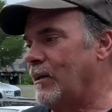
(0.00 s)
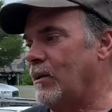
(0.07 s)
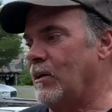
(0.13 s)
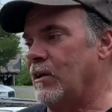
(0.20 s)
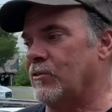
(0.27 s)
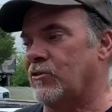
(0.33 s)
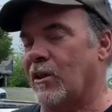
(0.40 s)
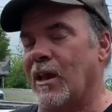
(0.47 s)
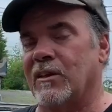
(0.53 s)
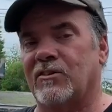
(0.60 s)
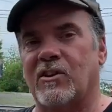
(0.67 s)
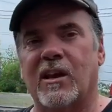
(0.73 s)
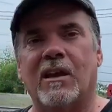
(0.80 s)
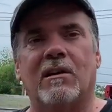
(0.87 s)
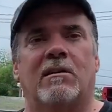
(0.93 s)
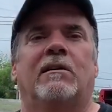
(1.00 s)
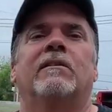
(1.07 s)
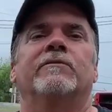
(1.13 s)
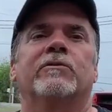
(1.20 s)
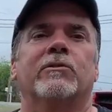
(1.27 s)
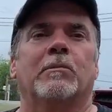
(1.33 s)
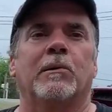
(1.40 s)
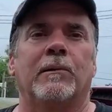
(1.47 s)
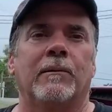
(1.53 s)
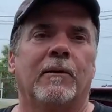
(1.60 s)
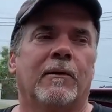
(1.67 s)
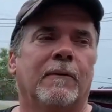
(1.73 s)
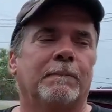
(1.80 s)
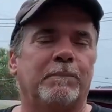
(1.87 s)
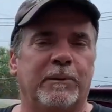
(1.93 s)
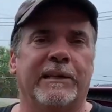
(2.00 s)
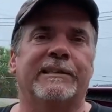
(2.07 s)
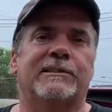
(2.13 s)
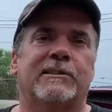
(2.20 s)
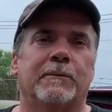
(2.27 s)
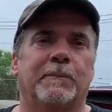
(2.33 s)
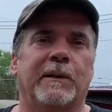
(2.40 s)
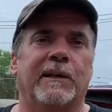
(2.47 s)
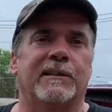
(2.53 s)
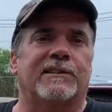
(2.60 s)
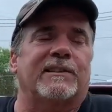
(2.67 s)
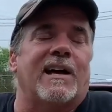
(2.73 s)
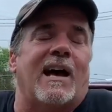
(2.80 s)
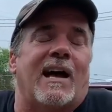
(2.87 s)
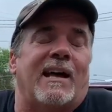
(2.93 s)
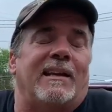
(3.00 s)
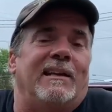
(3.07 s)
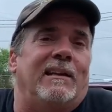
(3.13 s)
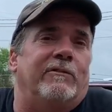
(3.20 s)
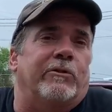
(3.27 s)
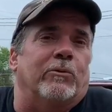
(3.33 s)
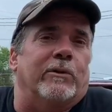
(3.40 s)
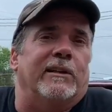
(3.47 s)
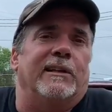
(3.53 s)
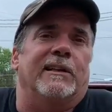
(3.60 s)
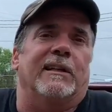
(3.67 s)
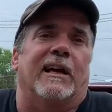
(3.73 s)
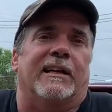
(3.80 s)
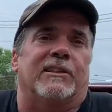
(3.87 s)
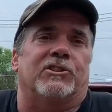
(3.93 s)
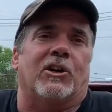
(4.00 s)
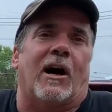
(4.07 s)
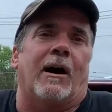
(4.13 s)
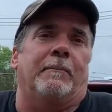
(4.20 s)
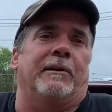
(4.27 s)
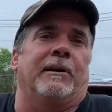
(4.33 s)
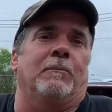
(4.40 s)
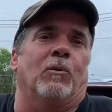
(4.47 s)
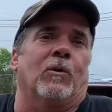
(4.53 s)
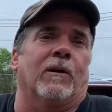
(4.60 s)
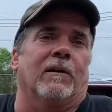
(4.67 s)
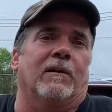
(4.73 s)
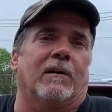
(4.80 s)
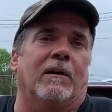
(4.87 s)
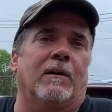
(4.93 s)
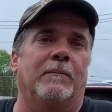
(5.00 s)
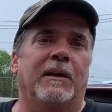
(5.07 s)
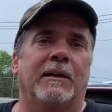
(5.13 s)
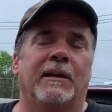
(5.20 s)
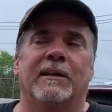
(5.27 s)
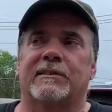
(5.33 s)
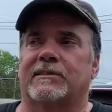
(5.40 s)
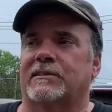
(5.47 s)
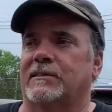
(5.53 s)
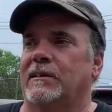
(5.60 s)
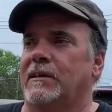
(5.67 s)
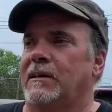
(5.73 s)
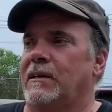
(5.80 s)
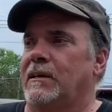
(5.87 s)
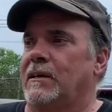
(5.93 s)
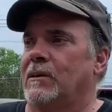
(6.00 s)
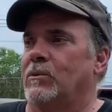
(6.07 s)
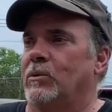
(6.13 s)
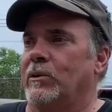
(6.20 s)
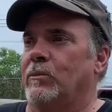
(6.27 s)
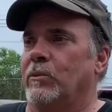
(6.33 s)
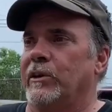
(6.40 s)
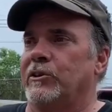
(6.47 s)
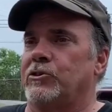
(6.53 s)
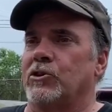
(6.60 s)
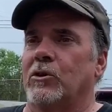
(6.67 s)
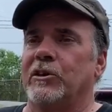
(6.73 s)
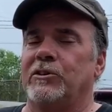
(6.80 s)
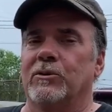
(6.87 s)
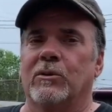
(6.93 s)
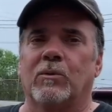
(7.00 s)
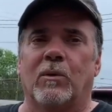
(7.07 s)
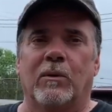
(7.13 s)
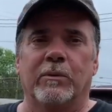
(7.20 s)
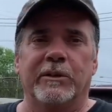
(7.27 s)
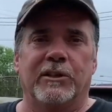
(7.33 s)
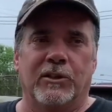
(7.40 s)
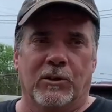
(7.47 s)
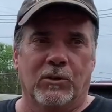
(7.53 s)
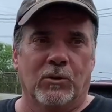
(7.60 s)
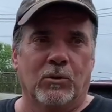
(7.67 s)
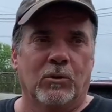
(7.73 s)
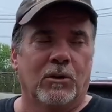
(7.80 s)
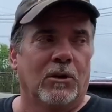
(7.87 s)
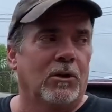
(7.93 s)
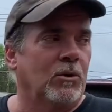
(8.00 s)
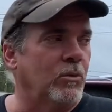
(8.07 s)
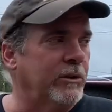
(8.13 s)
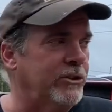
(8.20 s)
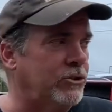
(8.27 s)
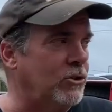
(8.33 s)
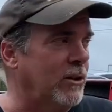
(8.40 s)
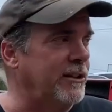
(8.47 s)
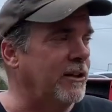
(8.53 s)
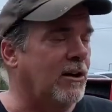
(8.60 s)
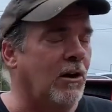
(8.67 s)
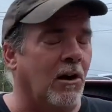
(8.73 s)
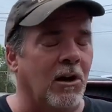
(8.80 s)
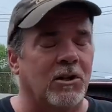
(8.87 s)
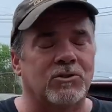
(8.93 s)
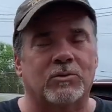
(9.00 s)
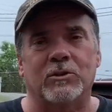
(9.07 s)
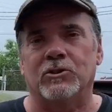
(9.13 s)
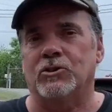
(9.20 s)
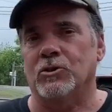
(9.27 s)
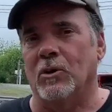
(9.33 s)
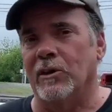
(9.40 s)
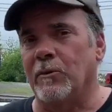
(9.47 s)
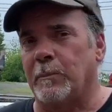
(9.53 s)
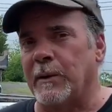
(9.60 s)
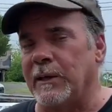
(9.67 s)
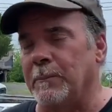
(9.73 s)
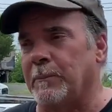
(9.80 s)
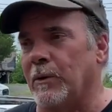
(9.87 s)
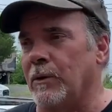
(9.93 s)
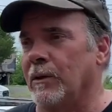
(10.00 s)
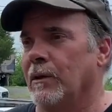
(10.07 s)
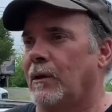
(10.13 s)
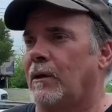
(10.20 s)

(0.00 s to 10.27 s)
it's a comfortable place to be. It's not even really like a job anymore. I mean, we enjoy doing what we do. We enjoy the cars, we enjoy the people,